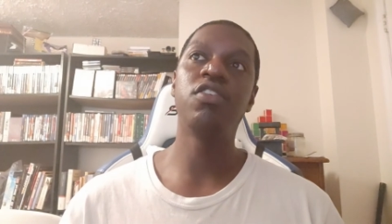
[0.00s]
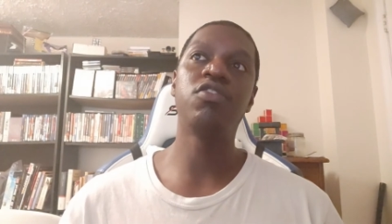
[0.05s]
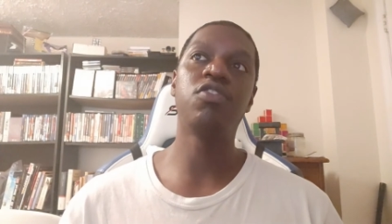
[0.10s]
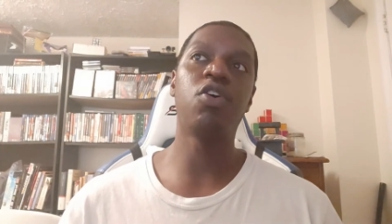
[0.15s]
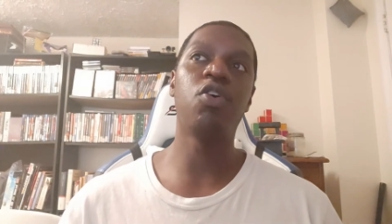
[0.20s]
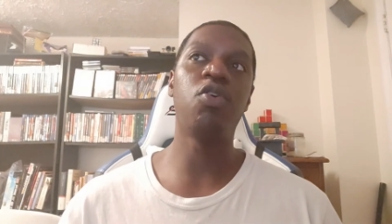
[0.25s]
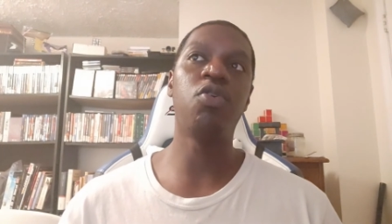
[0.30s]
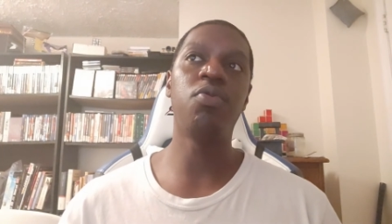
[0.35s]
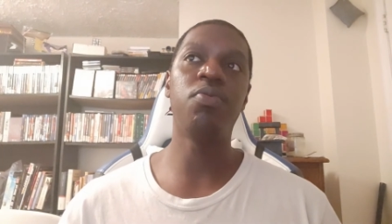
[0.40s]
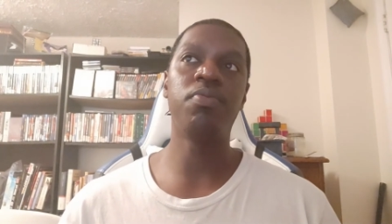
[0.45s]

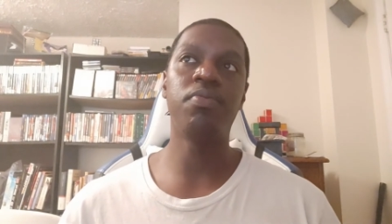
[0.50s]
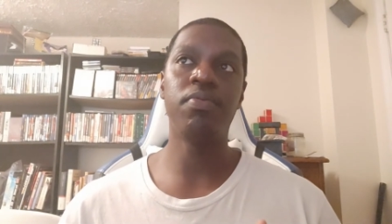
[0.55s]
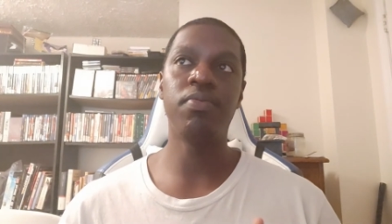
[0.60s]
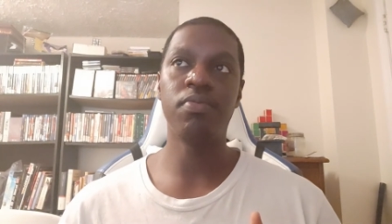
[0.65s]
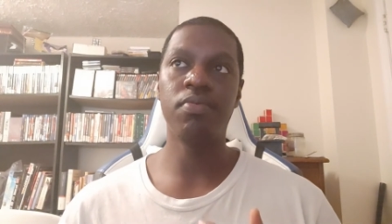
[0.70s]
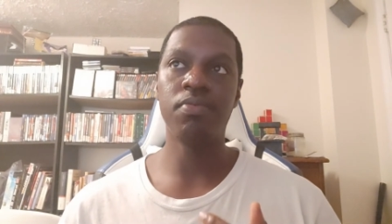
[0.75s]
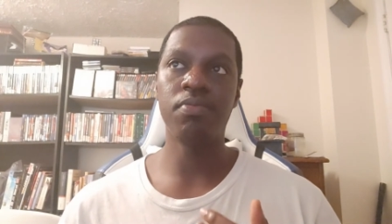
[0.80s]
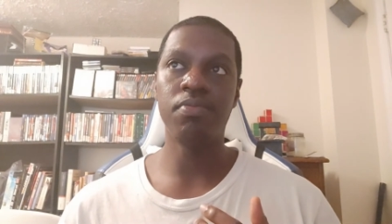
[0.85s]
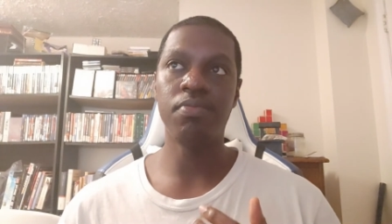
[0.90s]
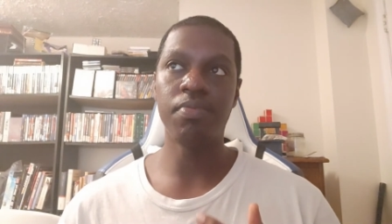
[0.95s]
So
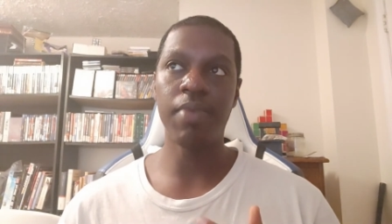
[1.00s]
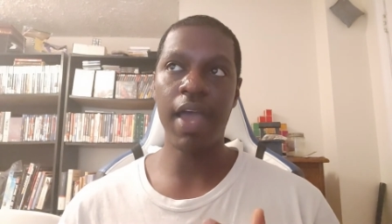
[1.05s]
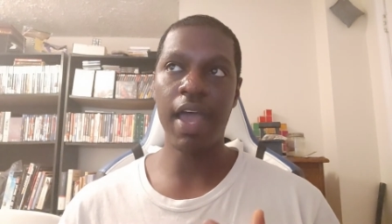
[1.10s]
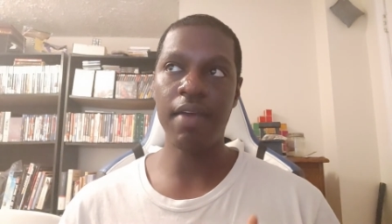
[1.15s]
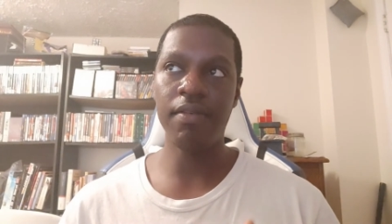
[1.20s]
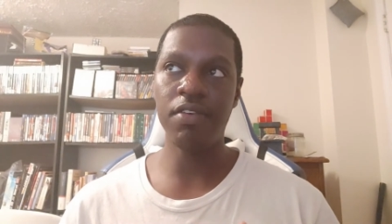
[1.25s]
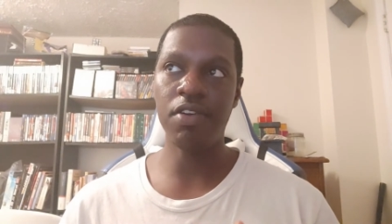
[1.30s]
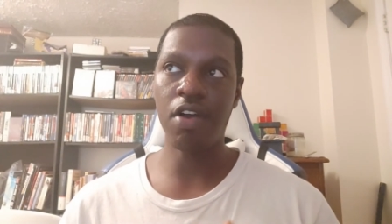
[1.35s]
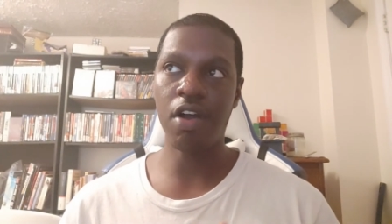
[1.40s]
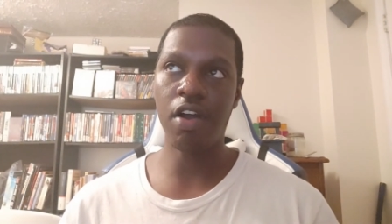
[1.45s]
by
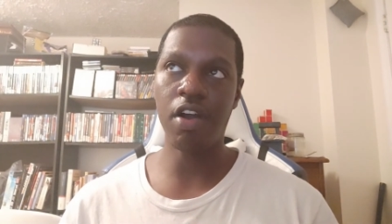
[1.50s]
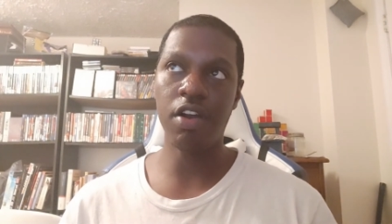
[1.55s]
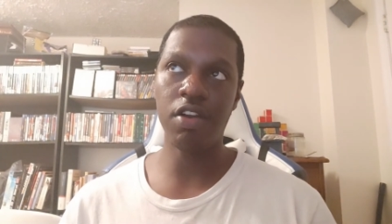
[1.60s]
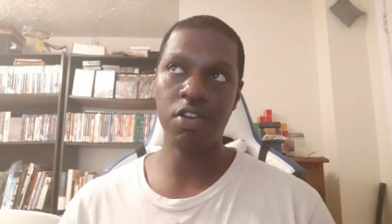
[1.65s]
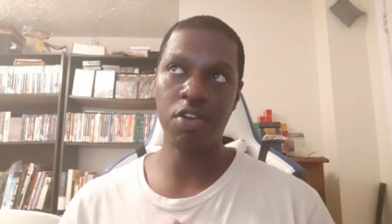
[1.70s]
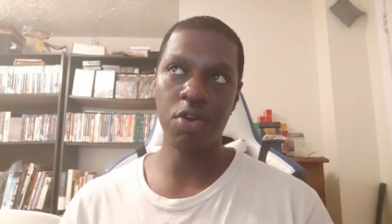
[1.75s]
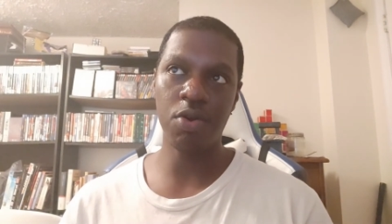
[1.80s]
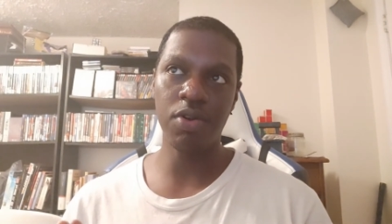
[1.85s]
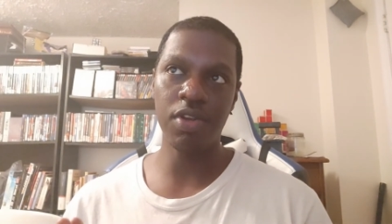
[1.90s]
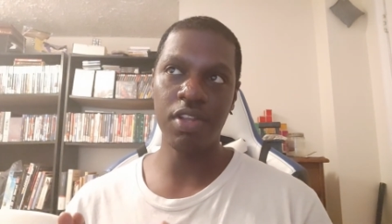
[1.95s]
having the
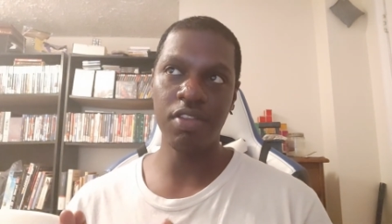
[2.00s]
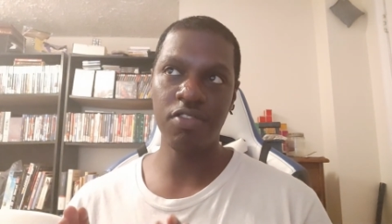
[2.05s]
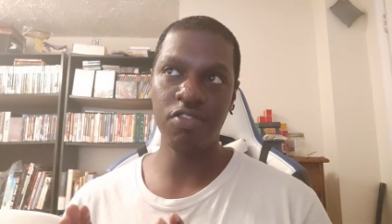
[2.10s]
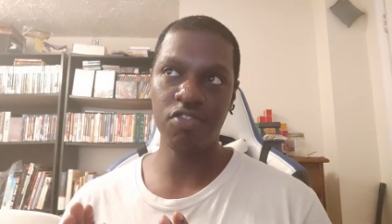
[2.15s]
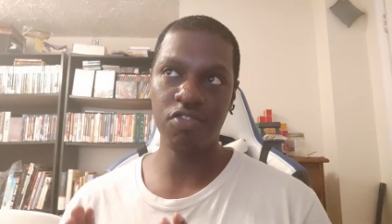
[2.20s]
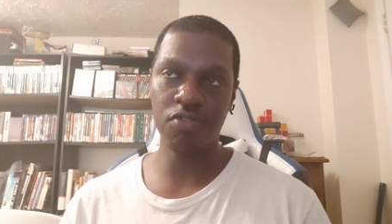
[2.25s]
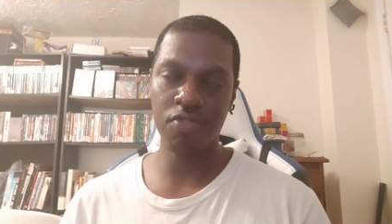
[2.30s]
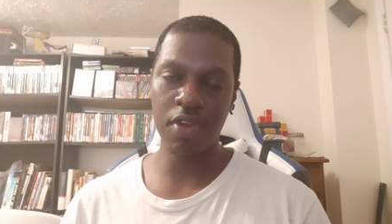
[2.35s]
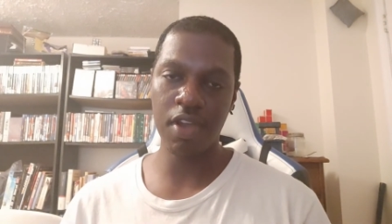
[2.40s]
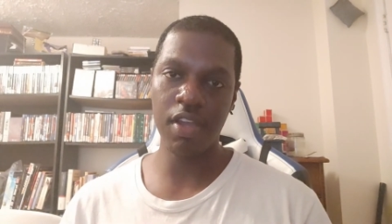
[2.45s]
hard coded
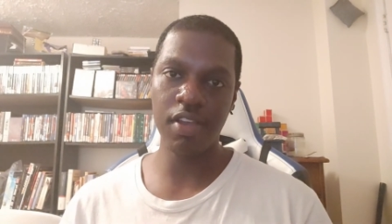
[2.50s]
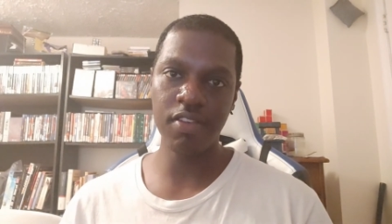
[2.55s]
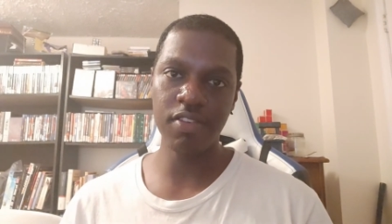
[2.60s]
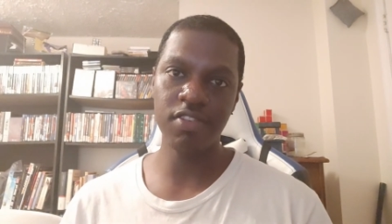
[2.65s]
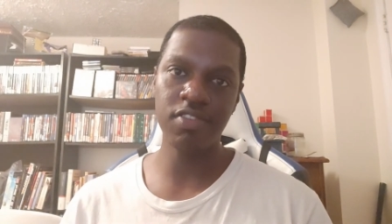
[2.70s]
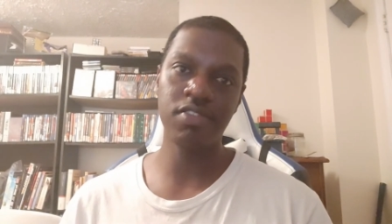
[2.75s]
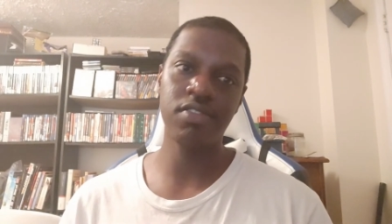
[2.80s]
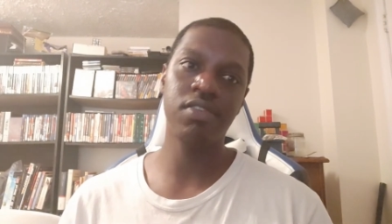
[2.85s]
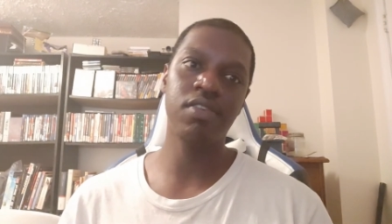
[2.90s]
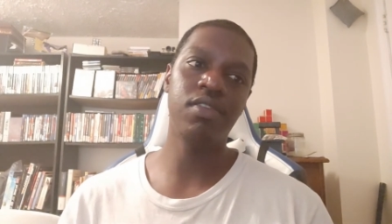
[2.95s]

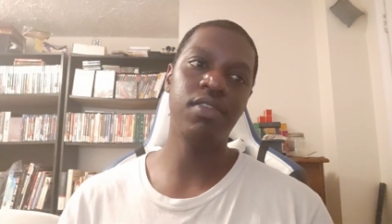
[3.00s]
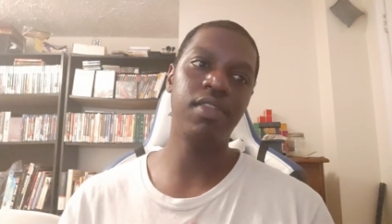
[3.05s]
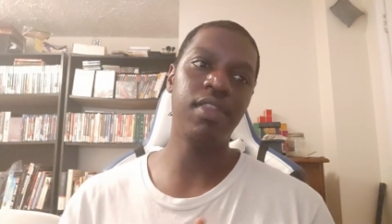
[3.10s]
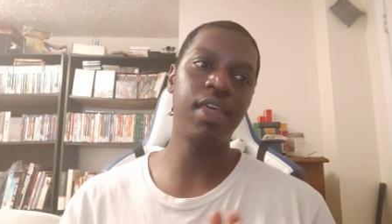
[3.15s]
strings,